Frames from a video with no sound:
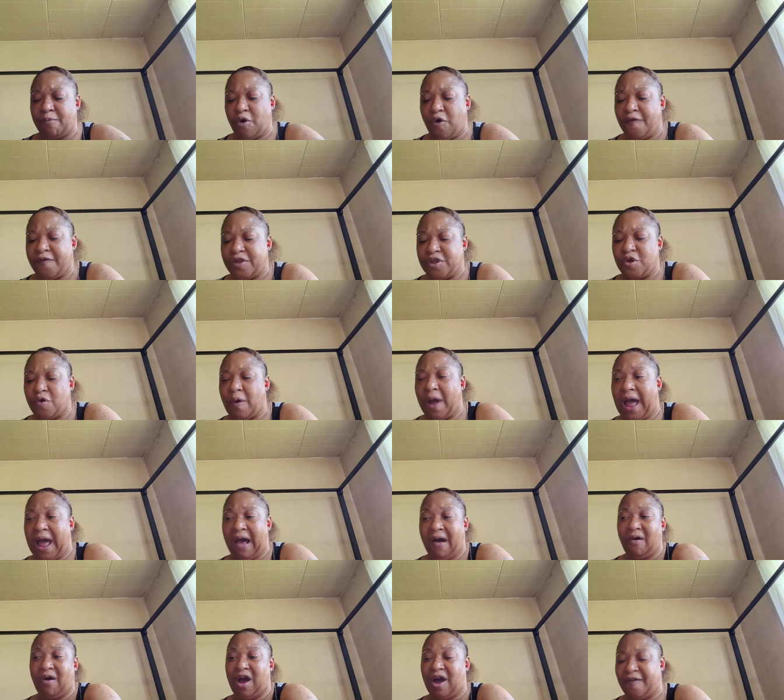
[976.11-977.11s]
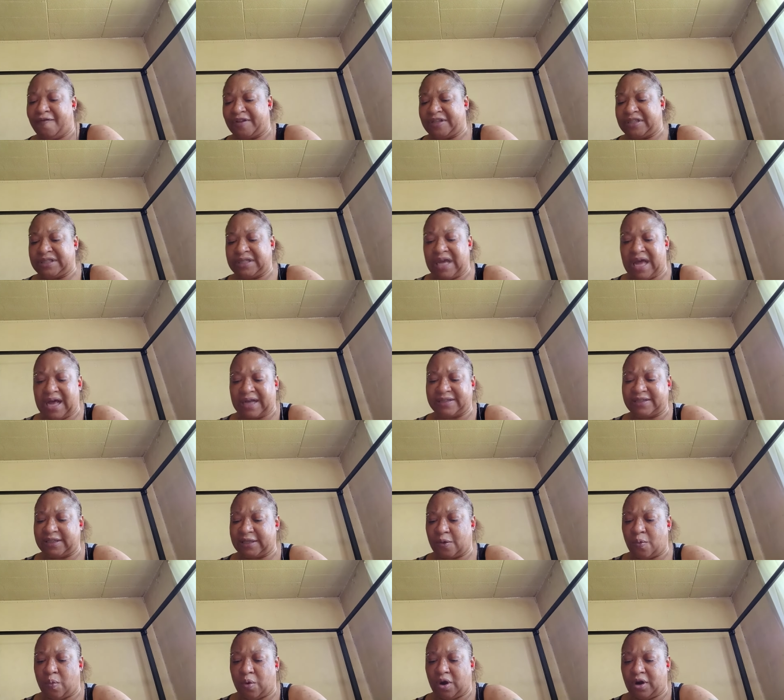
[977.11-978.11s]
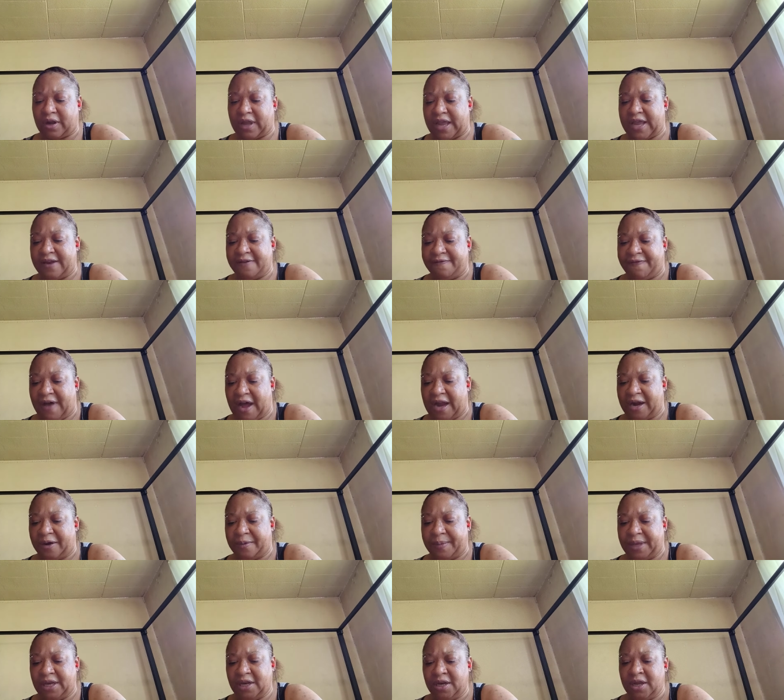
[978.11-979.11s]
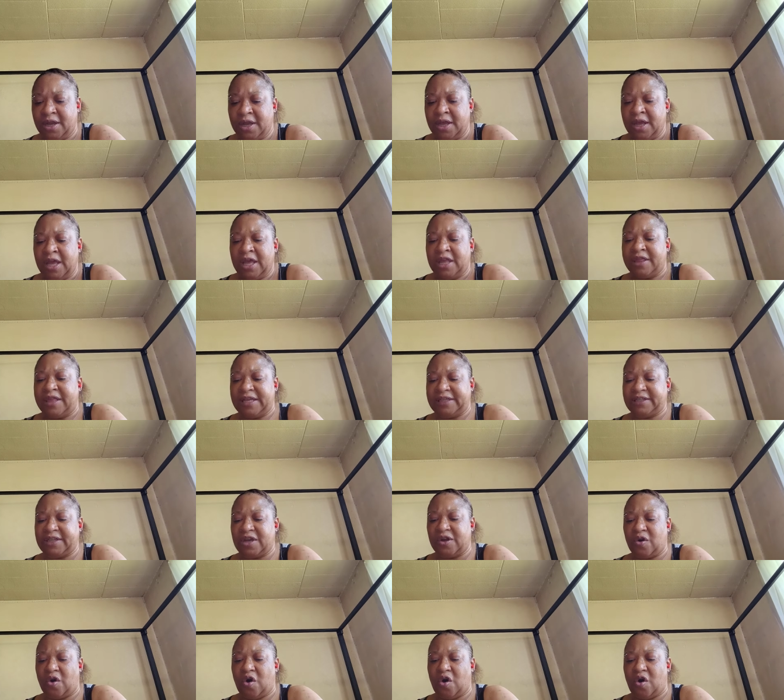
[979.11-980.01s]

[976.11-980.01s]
moving you out of a toxic work environment. This could